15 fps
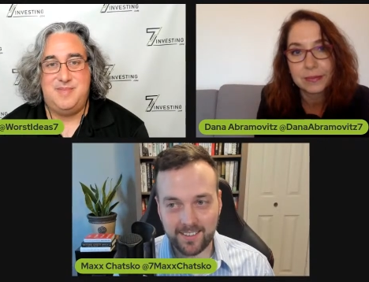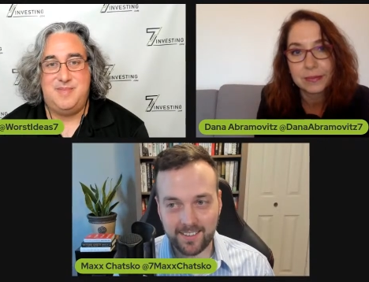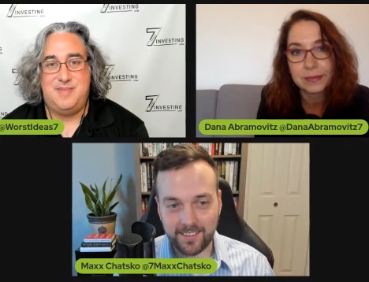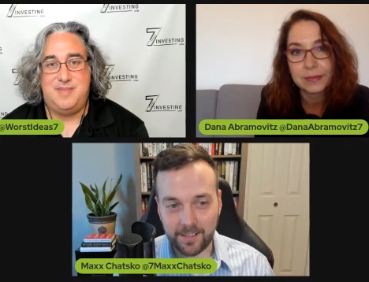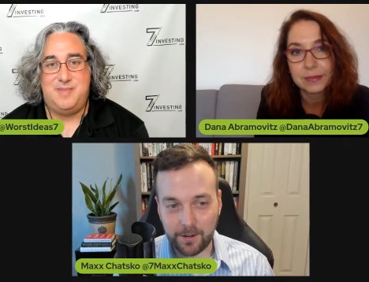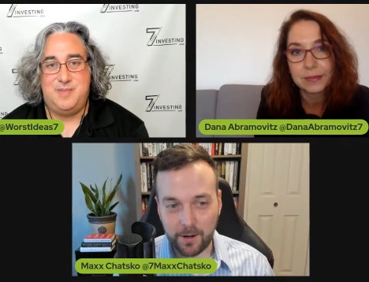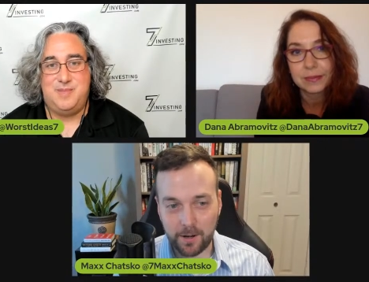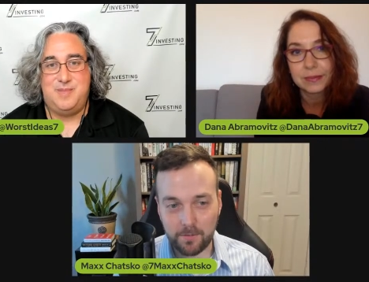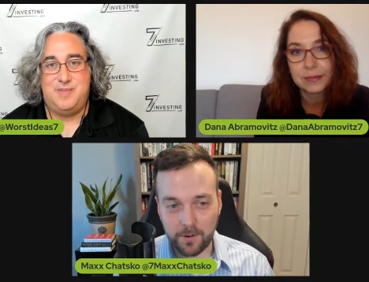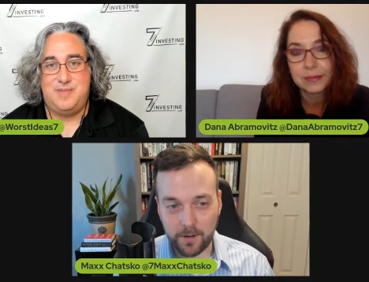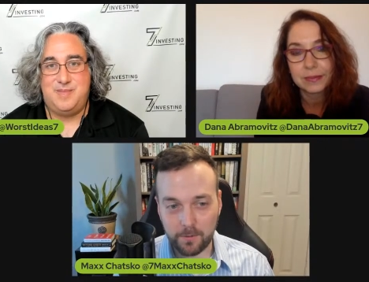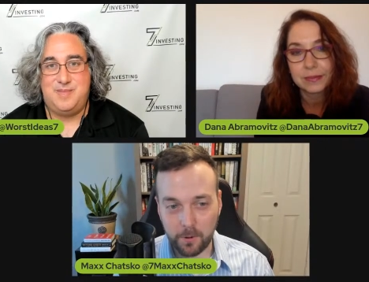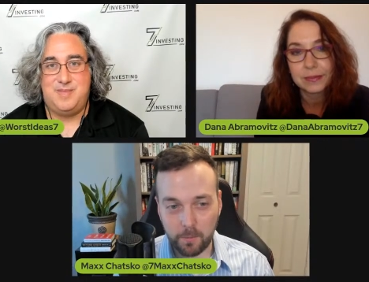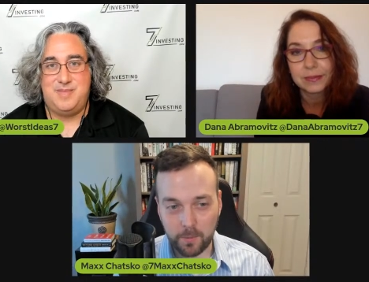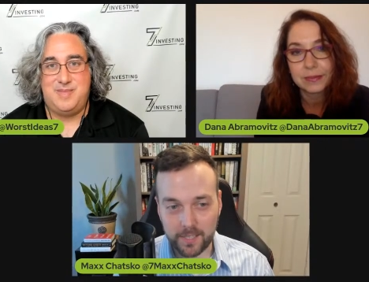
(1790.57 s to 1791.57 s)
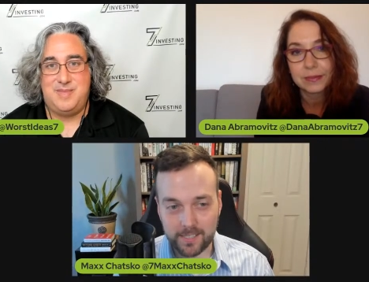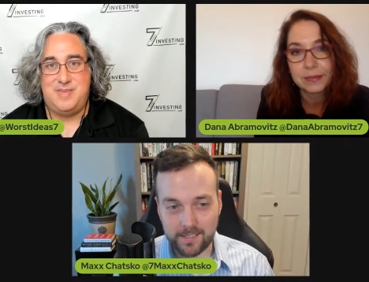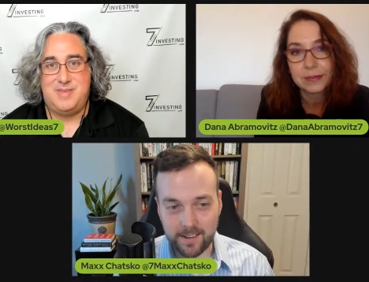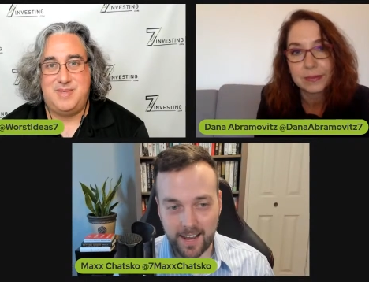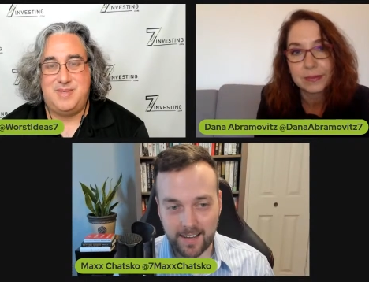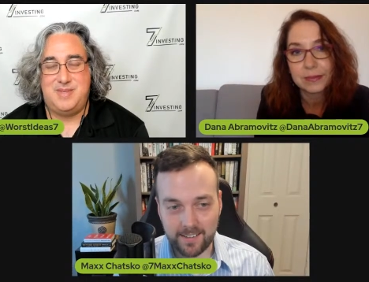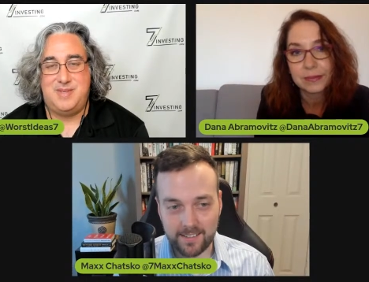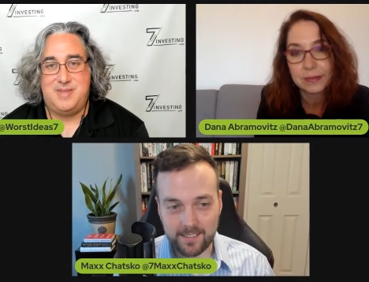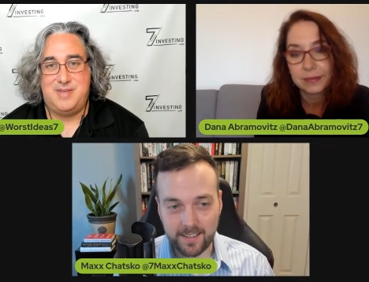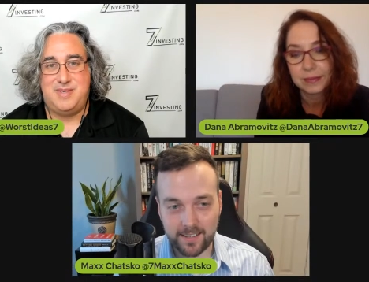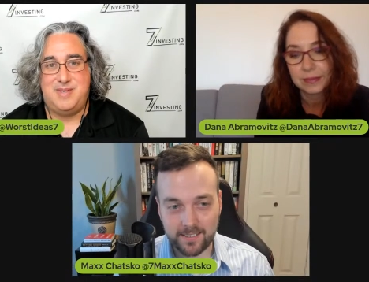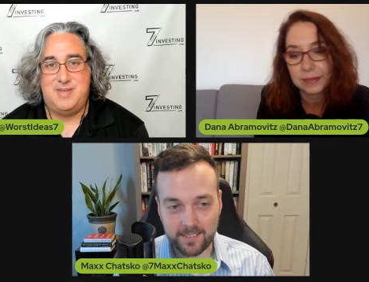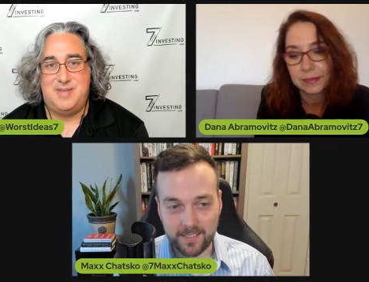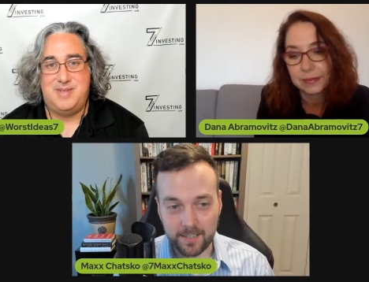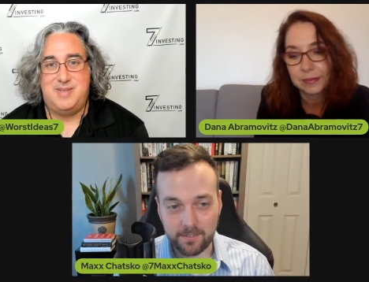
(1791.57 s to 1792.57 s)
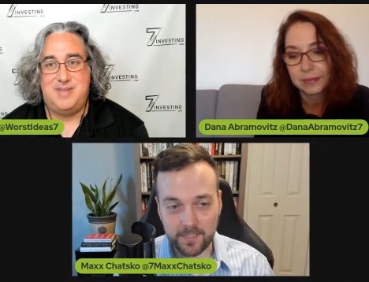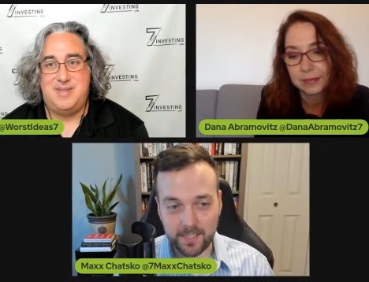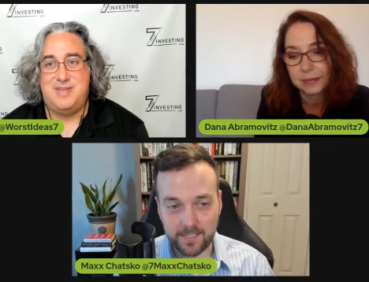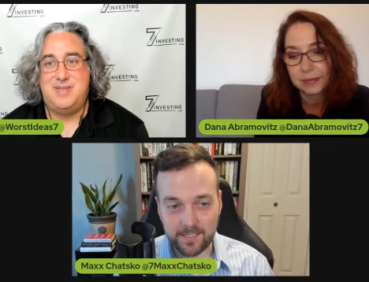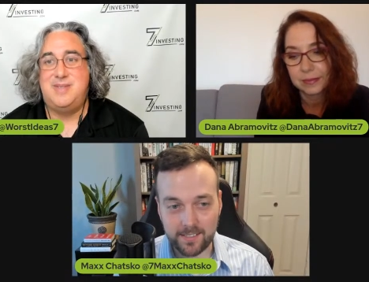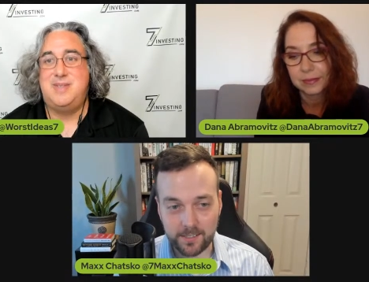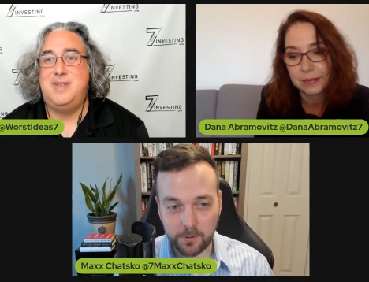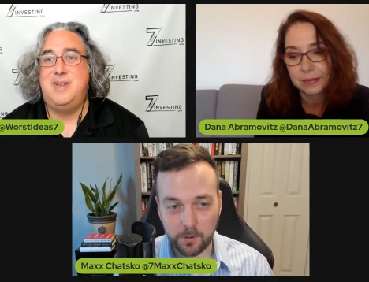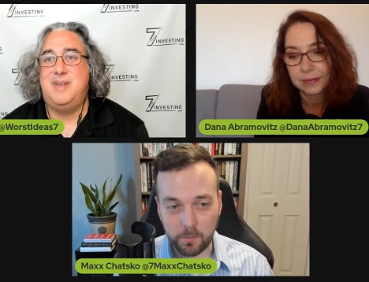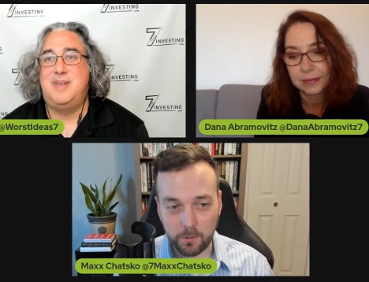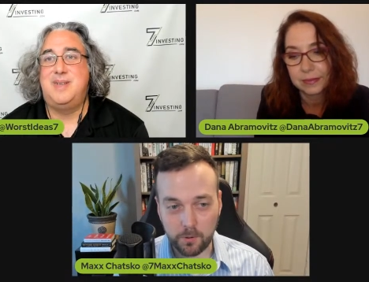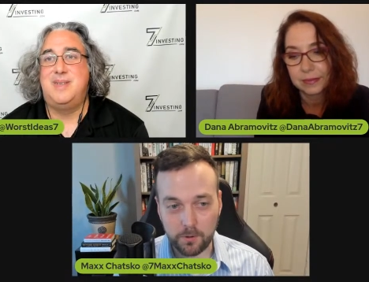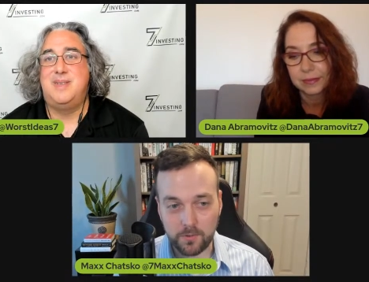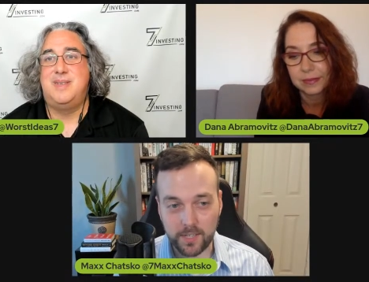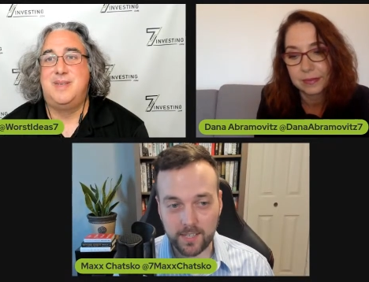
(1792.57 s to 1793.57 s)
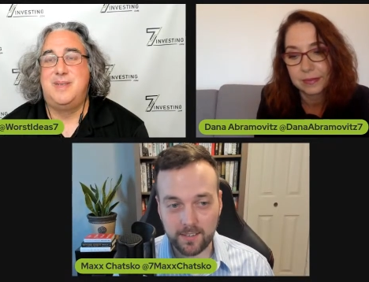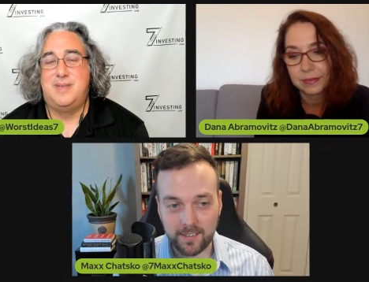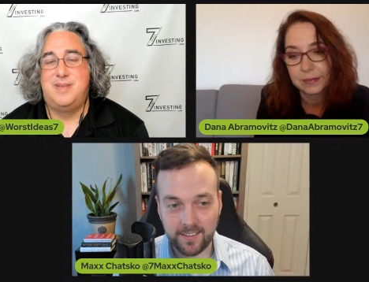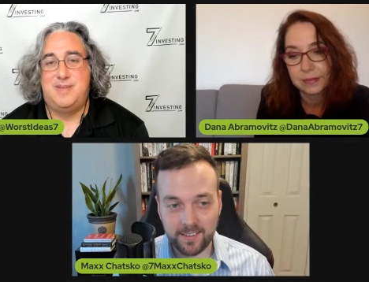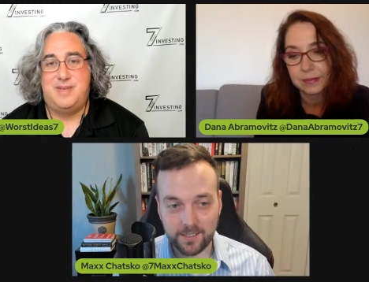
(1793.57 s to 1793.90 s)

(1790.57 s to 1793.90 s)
Speaker 1: Uh, they don't have very robust data sets, and the FDA still approved it.